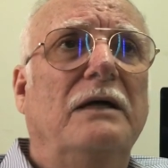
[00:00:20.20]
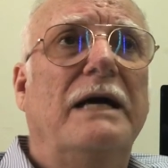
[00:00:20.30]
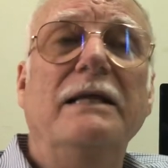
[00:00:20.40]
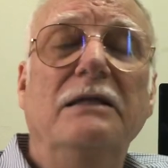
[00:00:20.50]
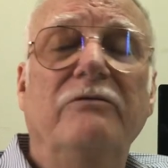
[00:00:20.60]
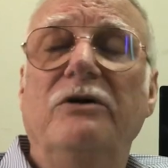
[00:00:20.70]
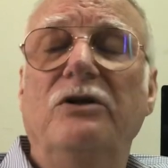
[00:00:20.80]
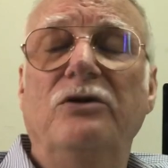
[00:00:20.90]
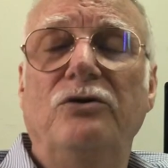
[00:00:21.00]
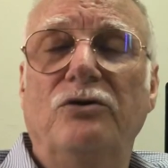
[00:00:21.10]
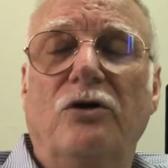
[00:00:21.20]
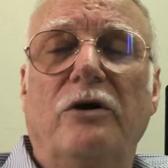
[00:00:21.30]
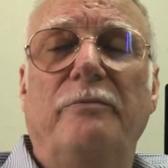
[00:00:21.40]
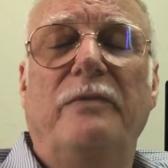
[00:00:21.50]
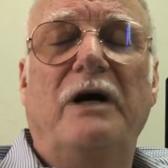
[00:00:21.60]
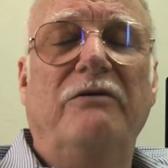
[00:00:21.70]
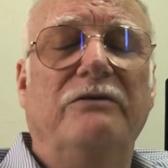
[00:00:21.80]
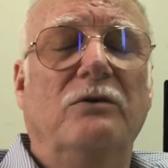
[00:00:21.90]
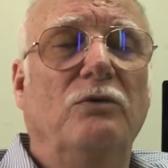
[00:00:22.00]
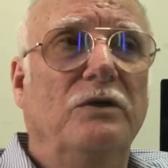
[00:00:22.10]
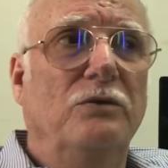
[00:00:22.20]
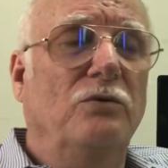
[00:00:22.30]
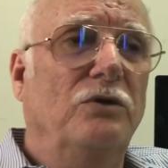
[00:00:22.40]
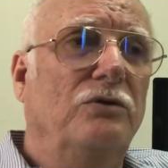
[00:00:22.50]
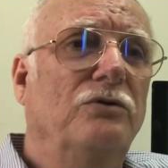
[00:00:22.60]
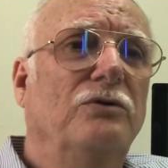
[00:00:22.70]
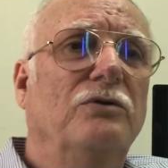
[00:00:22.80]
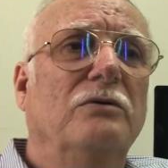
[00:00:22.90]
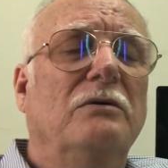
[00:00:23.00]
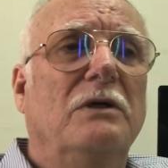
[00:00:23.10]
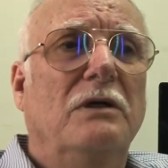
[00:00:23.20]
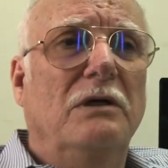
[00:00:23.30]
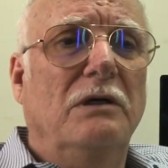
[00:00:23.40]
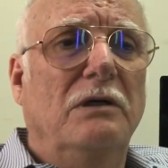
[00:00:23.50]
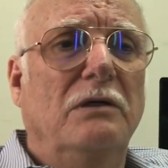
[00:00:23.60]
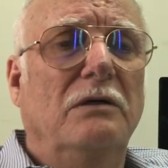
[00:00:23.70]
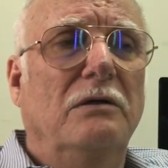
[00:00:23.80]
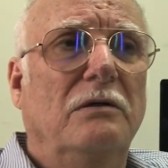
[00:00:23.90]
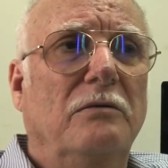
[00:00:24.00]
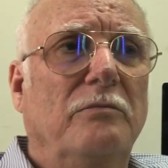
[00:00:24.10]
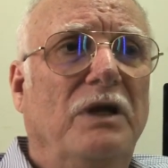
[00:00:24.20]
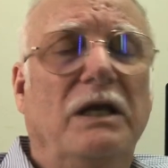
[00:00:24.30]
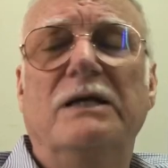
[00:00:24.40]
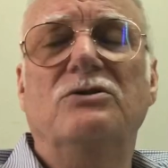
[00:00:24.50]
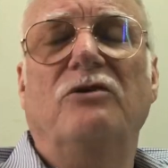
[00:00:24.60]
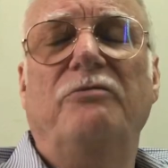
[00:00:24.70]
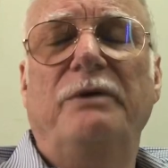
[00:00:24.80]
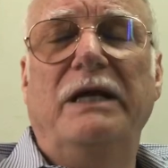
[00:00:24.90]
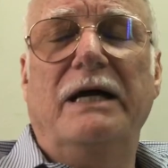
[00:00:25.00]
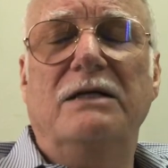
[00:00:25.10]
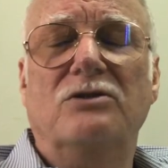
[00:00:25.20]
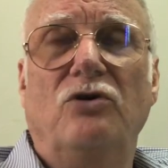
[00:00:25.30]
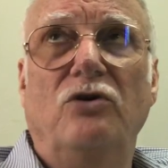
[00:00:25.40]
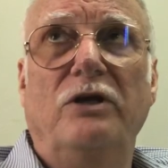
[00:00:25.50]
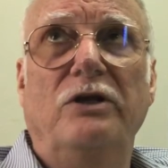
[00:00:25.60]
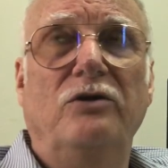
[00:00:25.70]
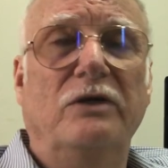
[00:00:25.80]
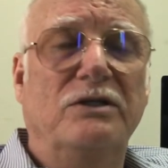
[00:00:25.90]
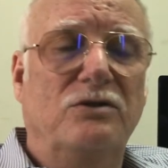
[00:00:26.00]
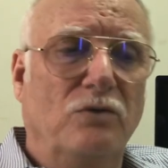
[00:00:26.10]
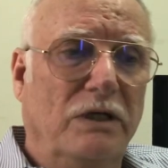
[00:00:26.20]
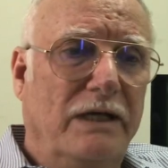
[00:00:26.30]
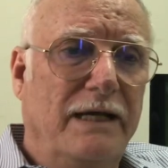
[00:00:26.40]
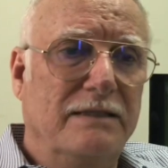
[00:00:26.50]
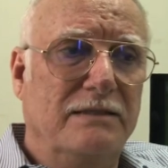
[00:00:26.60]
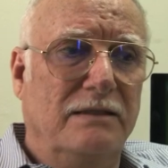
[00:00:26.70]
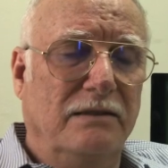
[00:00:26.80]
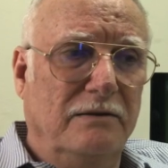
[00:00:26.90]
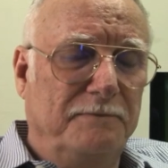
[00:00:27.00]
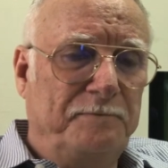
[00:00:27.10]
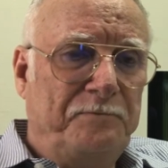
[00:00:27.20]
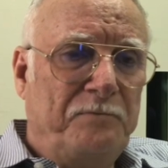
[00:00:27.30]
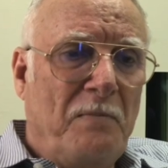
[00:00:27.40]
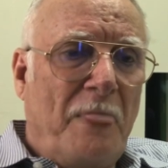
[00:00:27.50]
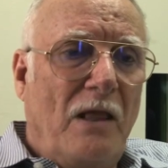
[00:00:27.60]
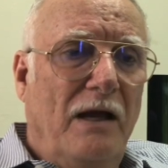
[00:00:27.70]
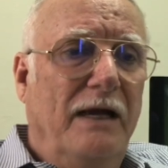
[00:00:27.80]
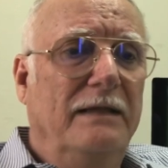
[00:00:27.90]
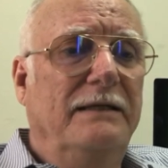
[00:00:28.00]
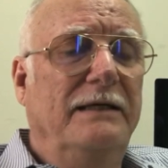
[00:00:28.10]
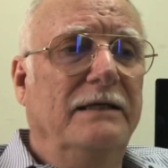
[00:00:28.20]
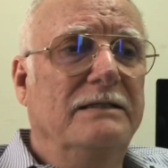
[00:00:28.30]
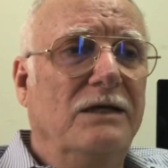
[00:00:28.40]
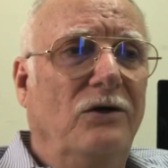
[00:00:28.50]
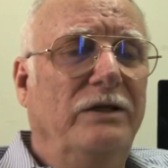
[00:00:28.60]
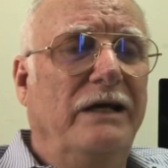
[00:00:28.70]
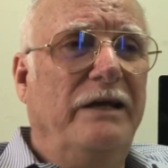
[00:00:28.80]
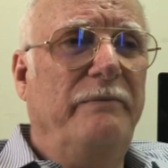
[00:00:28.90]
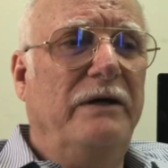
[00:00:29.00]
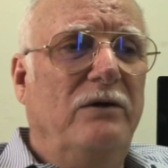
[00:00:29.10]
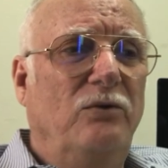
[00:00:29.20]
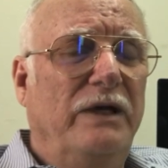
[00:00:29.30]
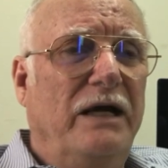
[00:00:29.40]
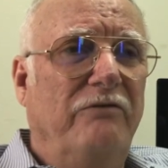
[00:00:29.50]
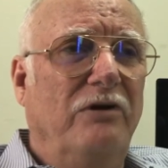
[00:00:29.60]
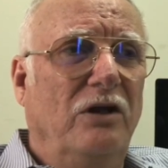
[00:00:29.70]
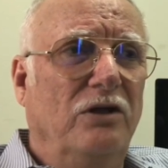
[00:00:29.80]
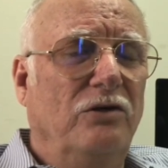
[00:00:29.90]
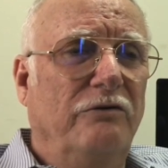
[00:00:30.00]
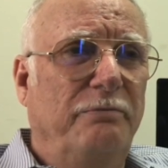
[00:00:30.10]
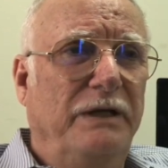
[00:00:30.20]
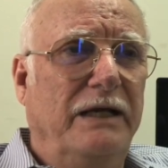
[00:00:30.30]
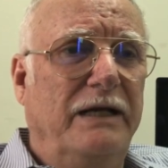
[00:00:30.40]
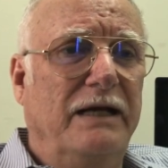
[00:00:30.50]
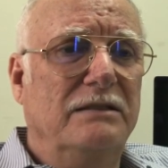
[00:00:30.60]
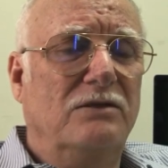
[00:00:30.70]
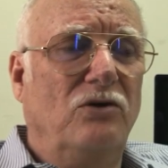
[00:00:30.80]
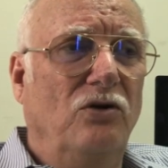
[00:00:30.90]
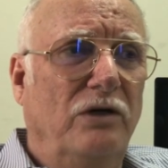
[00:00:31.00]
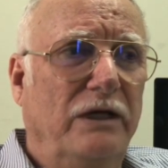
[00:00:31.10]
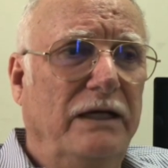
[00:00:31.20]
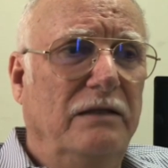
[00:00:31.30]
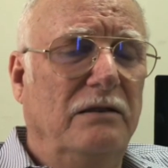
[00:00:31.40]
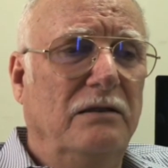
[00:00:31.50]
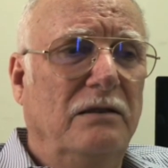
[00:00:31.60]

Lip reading: and even in Europe after World War II, millions of precast concrete units were casted. And here in Saudi Arabia we have a lot of precast concrete